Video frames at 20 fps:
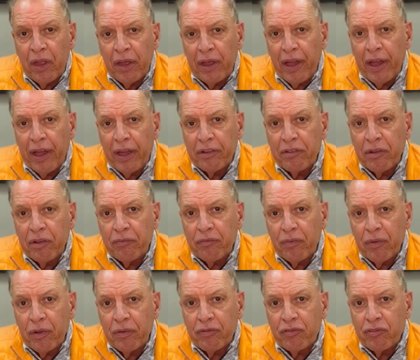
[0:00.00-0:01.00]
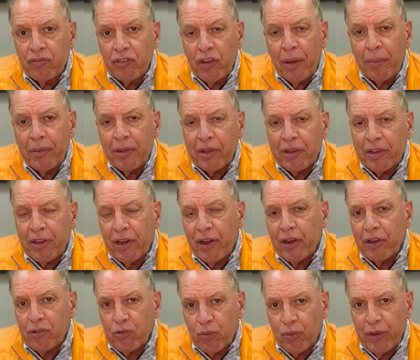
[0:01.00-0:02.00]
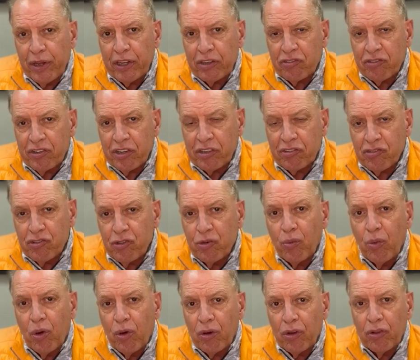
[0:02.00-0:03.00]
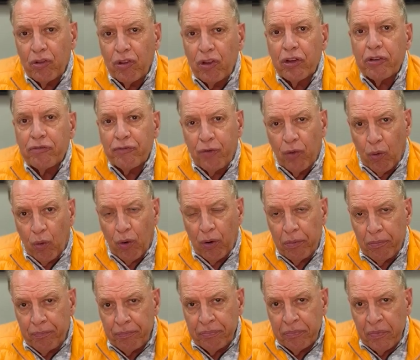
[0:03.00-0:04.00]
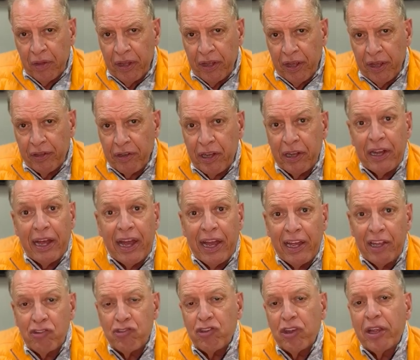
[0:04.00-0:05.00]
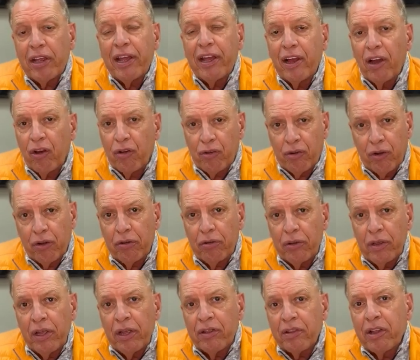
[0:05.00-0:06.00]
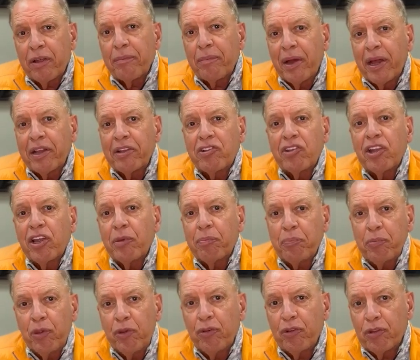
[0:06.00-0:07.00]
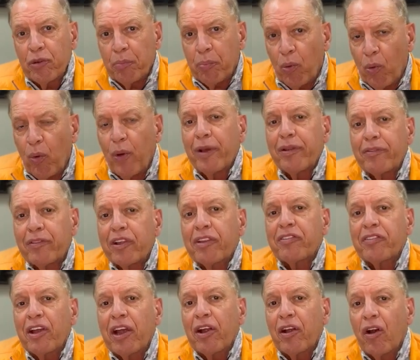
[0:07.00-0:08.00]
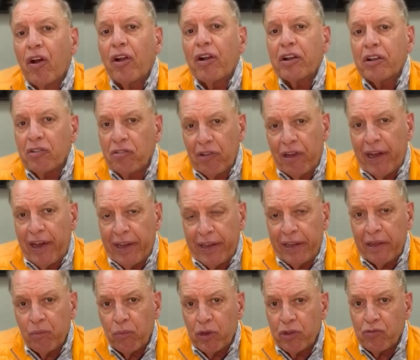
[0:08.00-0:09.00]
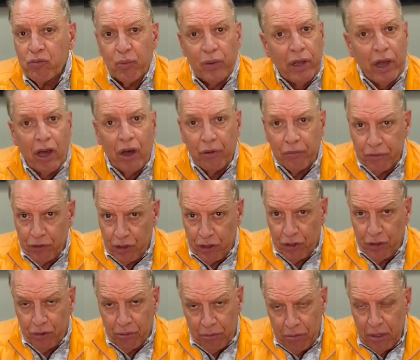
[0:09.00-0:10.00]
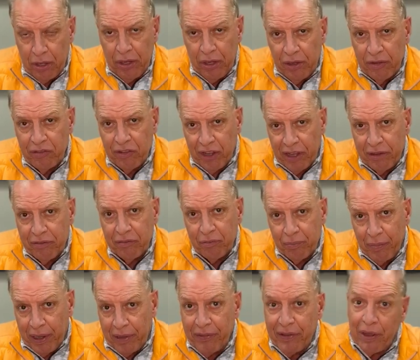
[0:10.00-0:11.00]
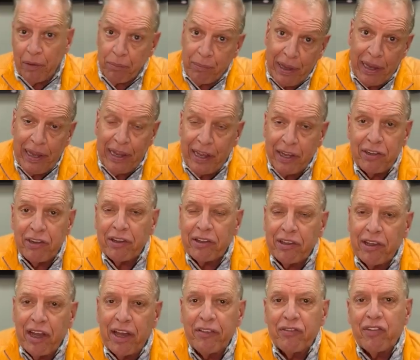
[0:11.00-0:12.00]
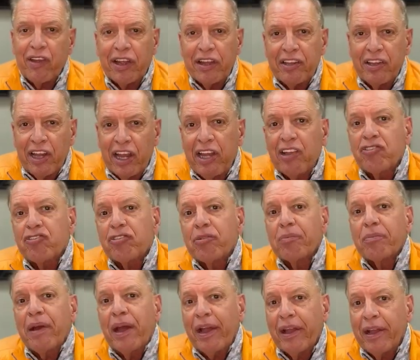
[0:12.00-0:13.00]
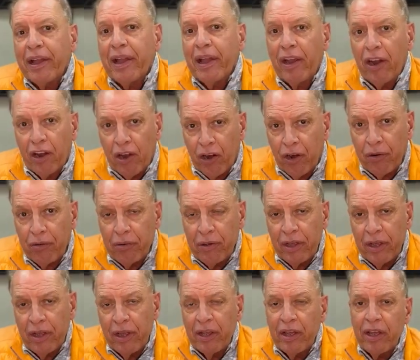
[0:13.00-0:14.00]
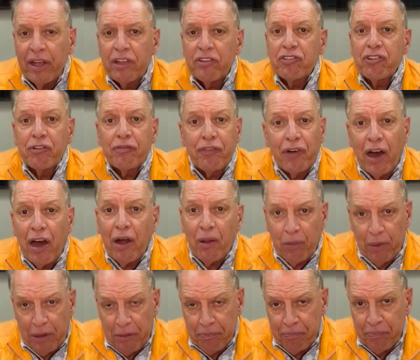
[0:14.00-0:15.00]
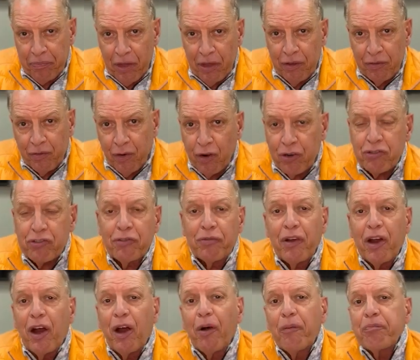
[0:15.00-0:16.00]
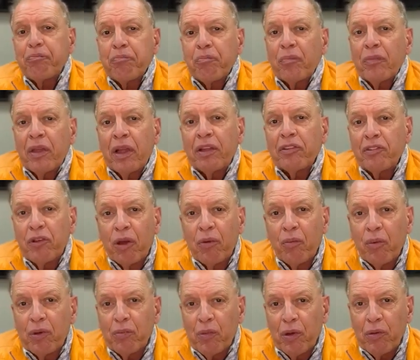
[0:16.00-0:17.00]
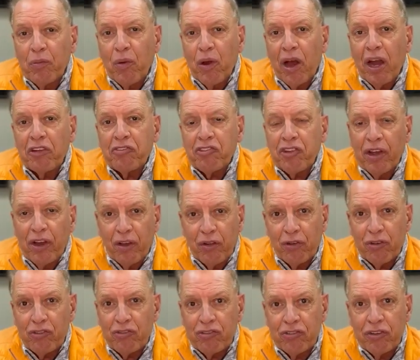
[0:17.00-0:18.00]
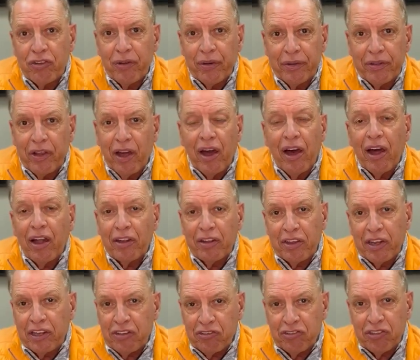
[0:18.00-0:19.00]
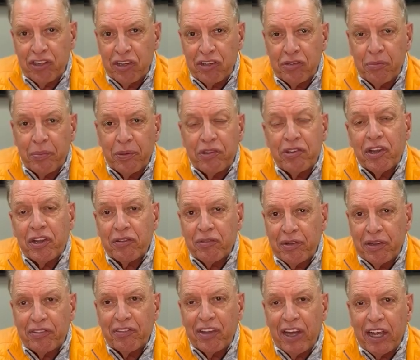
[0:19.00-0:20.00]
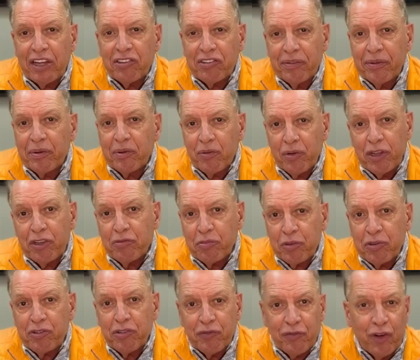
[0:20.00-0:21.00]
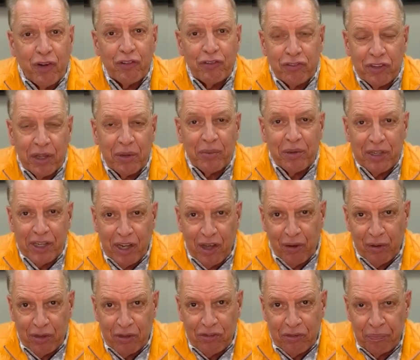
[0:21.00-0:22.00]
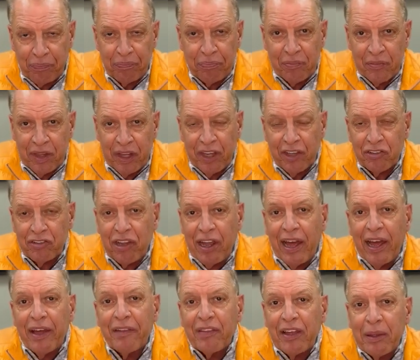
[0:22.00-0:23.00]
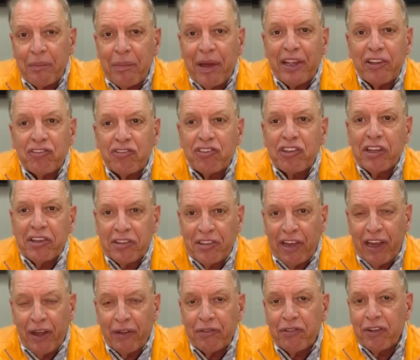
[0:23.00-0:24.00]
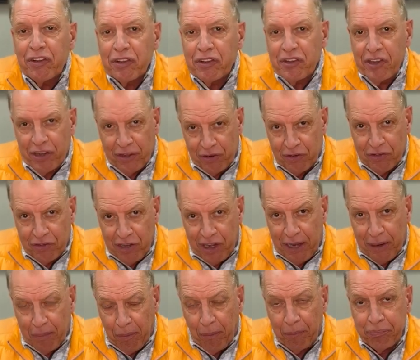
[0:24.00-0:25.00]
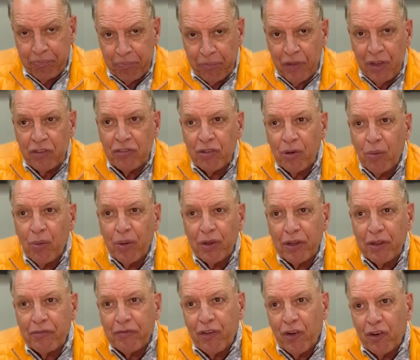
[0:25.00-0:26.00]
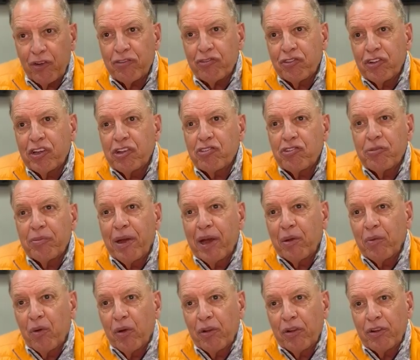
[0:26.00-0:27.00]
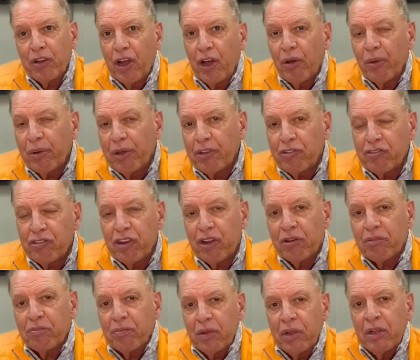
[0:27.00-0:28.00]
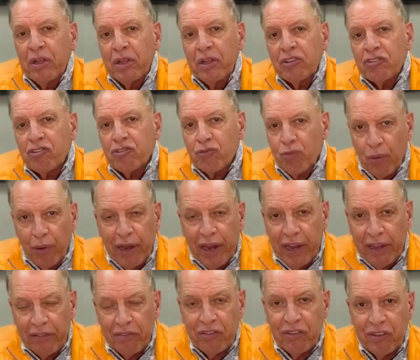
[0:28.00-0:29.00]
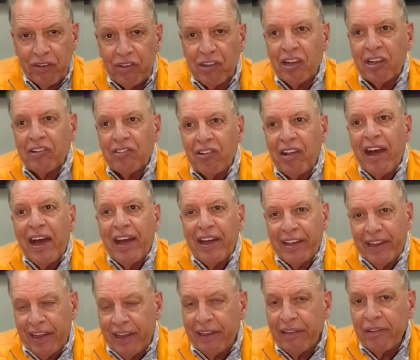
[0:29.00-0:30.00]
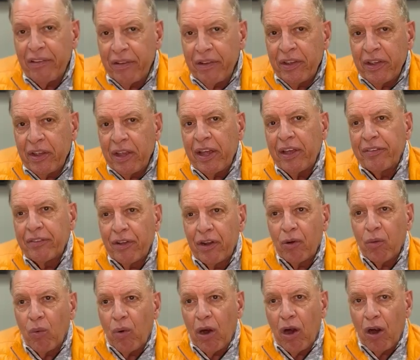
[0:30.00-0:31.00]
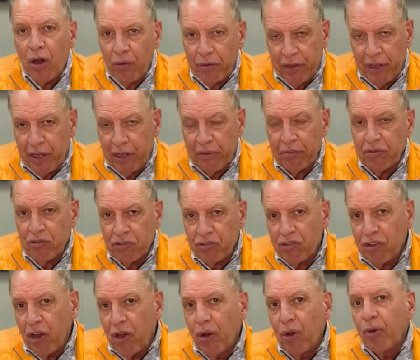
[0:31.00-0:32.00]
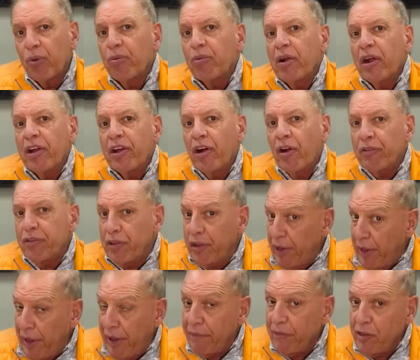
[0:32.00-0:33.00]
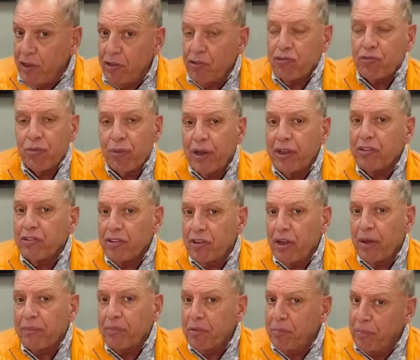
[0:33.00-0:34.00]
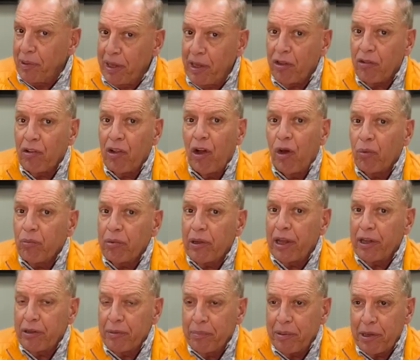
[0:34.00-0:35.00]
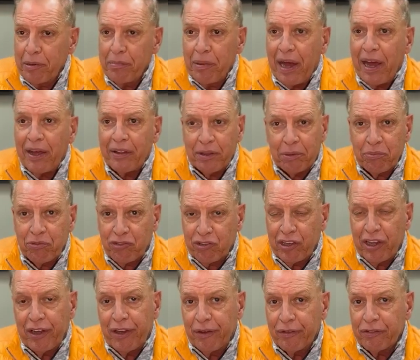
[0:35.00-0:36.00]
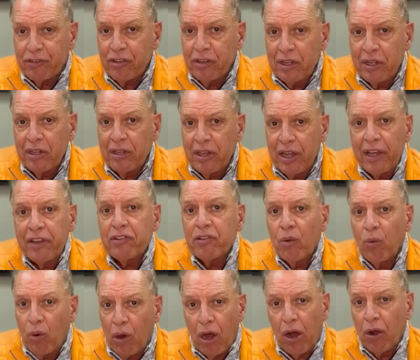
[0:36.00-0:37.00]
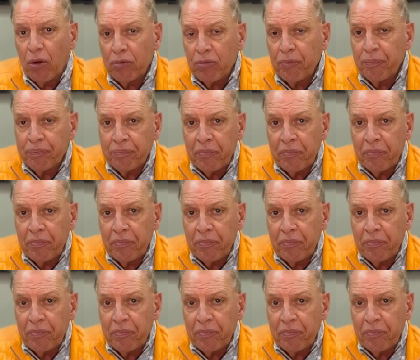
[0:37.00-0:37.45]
And some of the characteristics you want to look for in an aging elder that may tip you to the point that they are declining, which we all do, that may indicate they need some care, is the following. First of all, when we watch elders during the holiday season, particularly Thanksgiving and Christmas, the first thing we notice is how they may sit down to the dinner table. So one of the first things you may want to know is their strength declining in their walking. So are they having the strength enough to be alone and to be by themselves and to walk?